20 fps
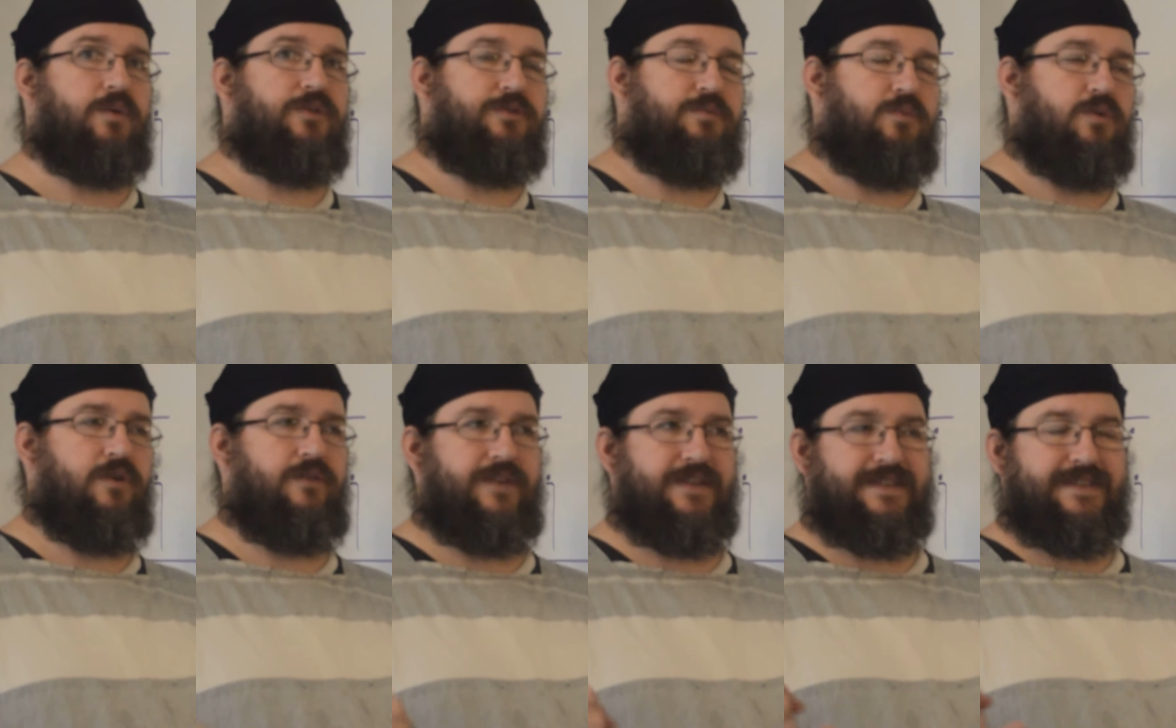it's
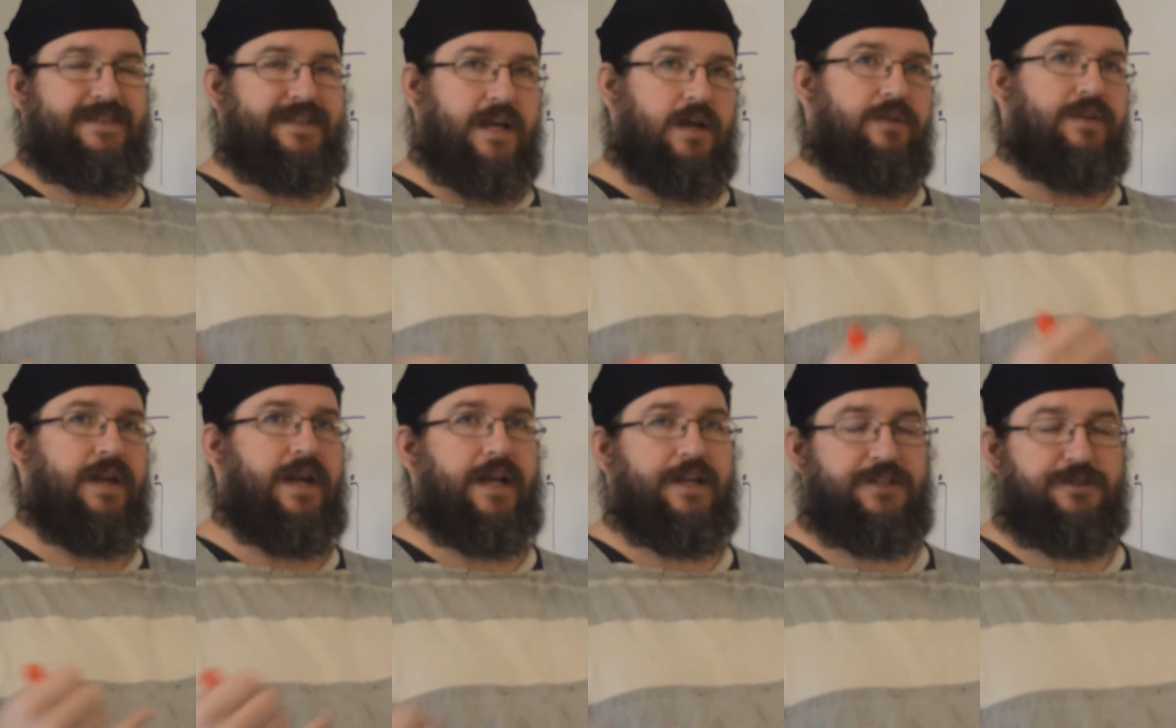more of a sound
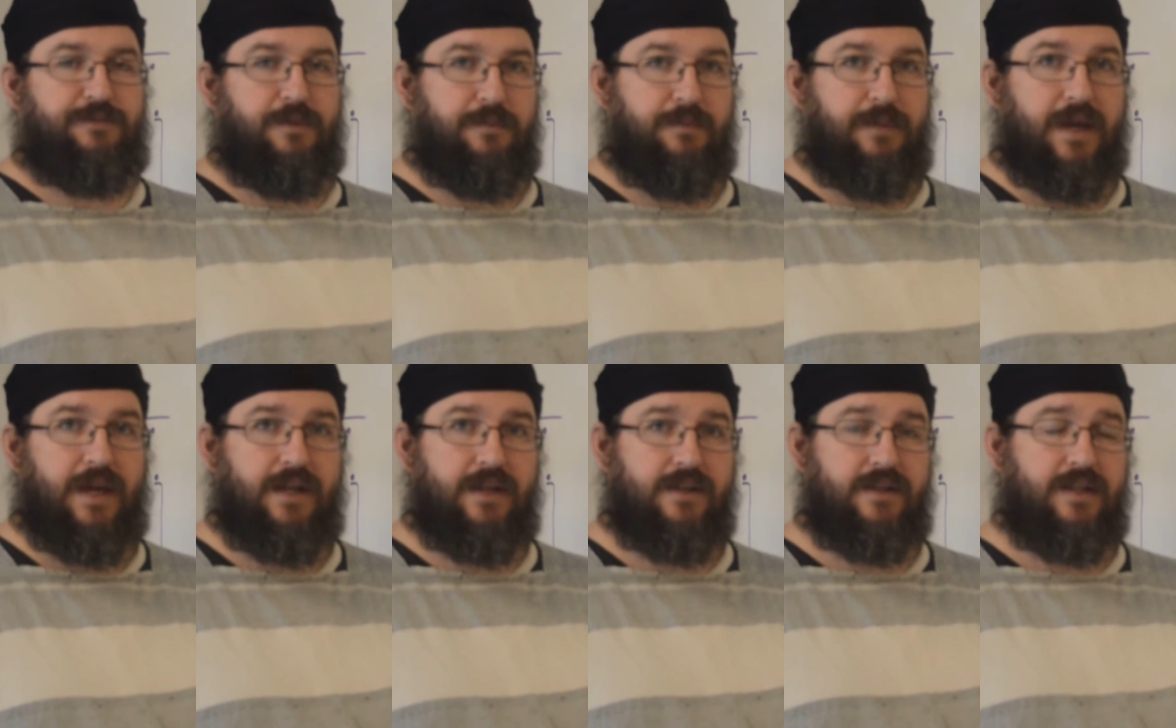that has to be
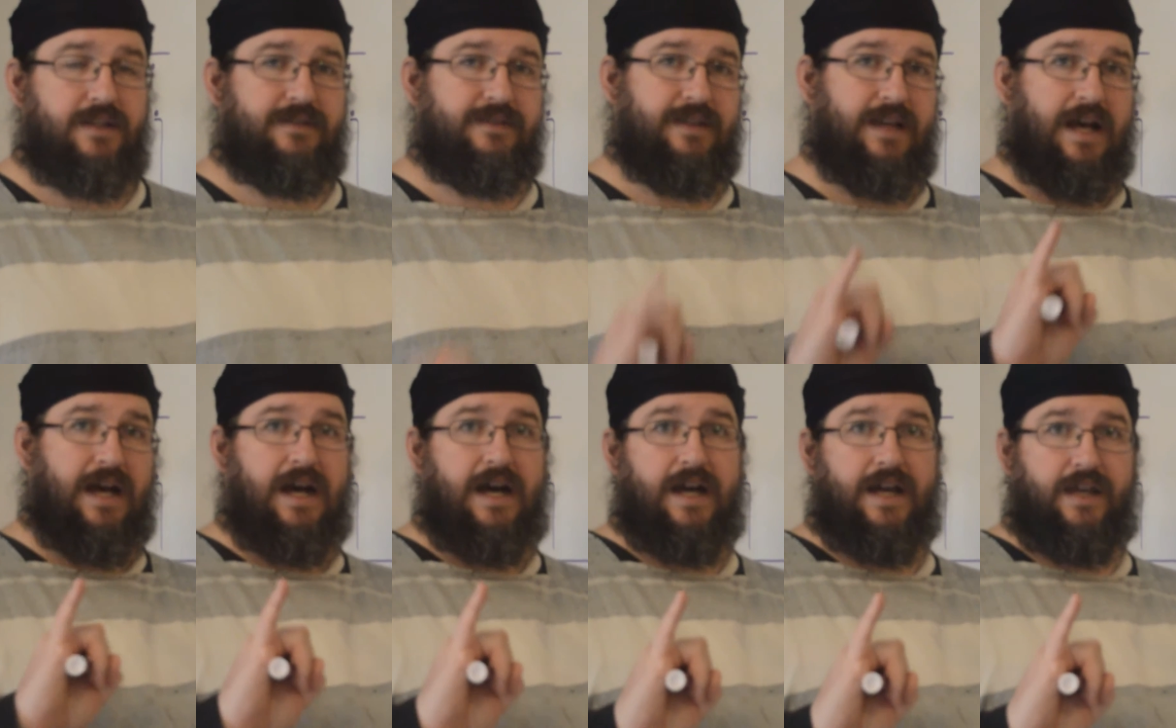made, and that's
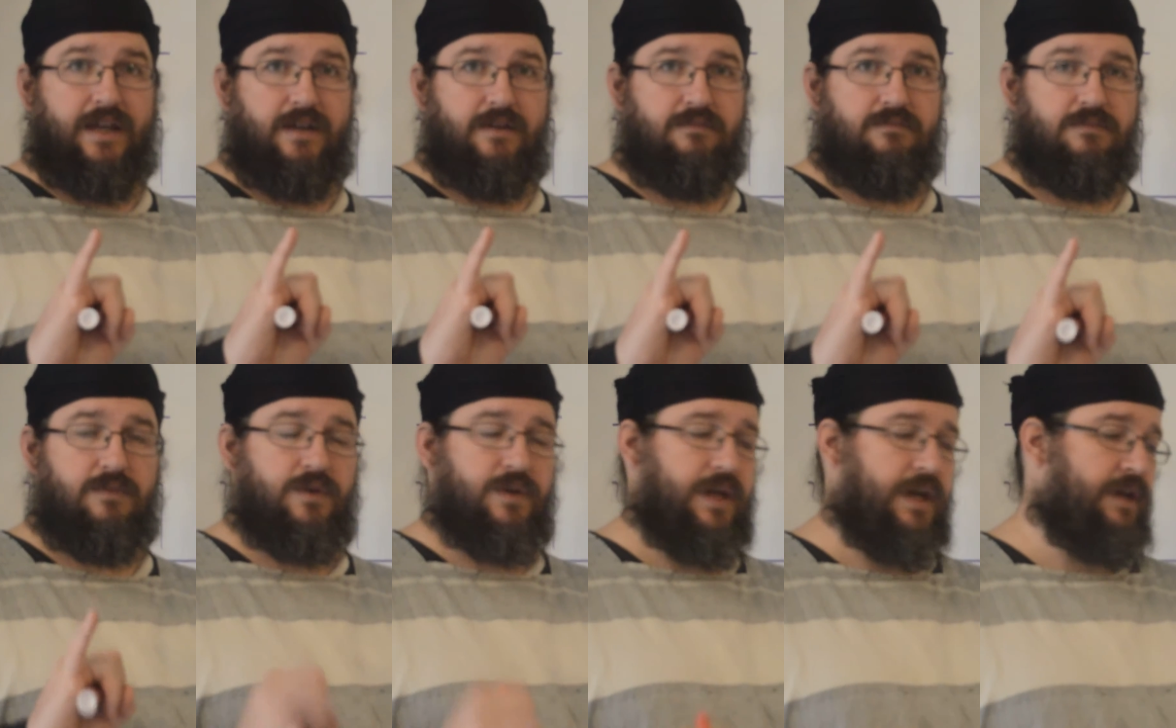I.
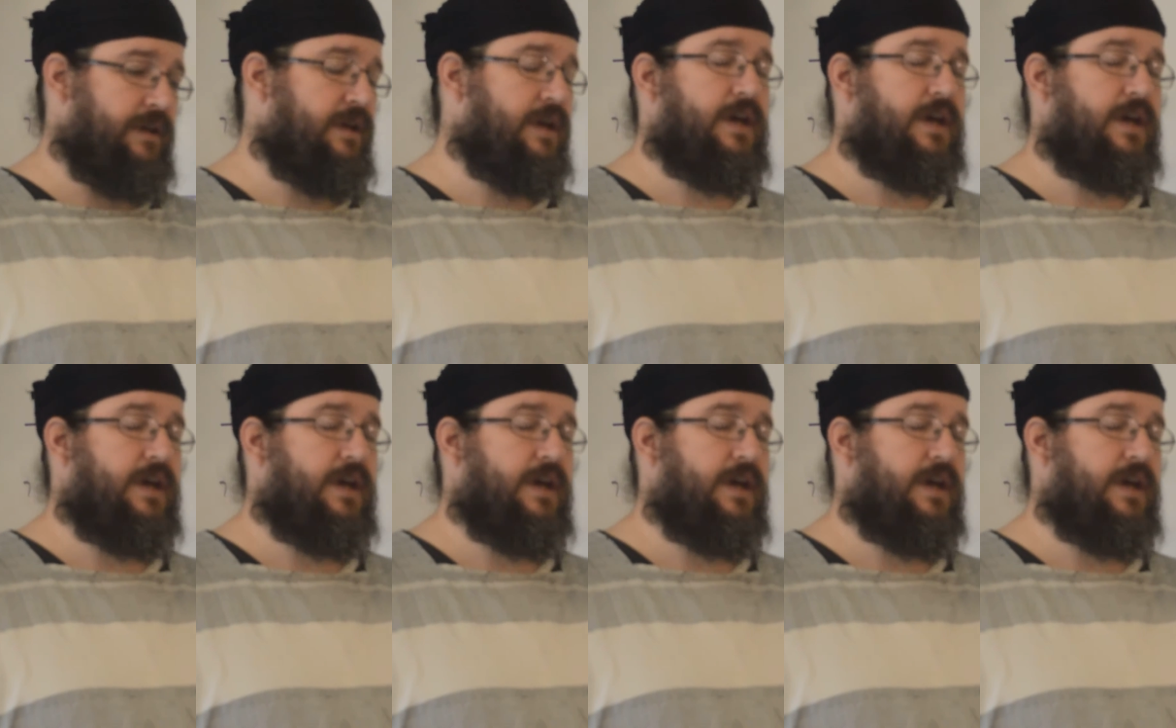Okay?